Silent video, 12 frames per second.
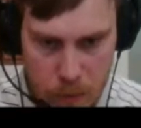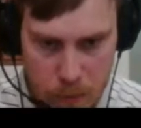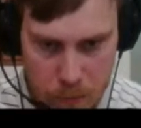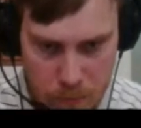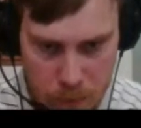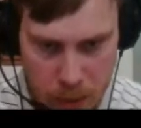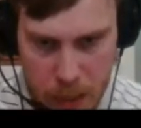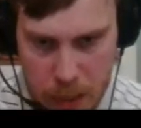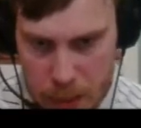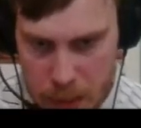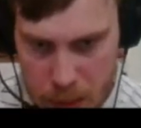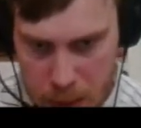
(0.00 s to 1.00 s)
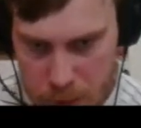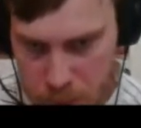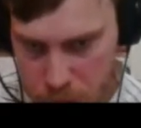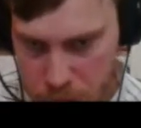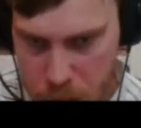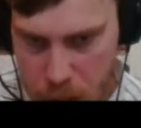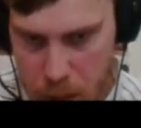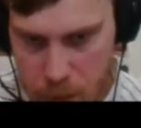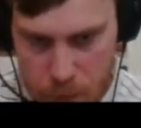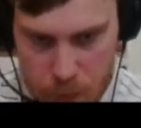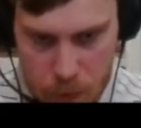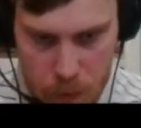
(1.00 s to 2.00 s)
Knight d6 was tried
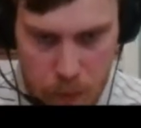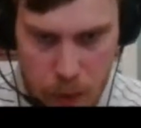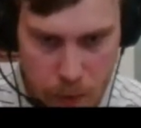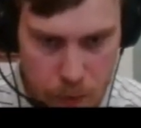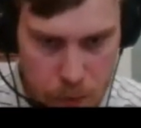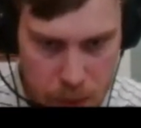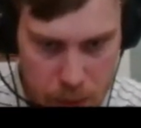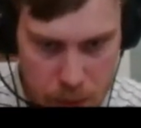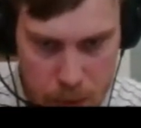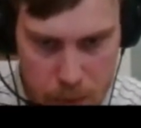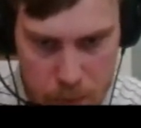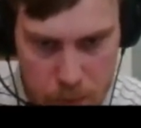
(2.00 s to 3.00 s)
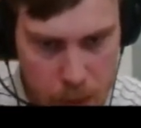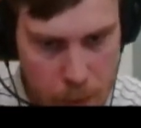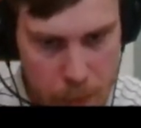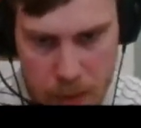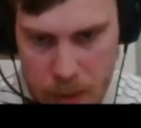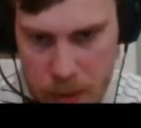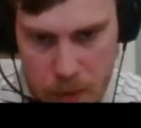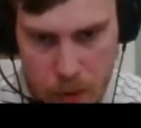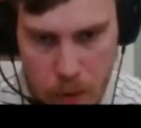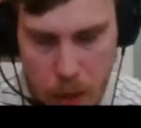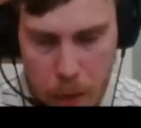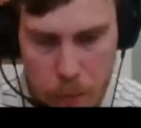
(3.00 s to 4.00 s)
for whatever reason. I mean, there's no
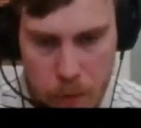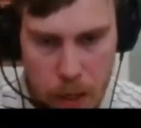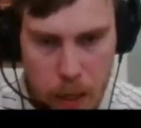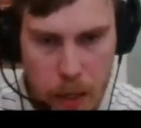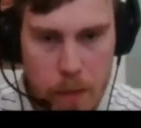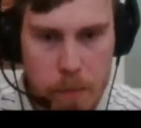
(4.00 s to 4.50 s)
help really.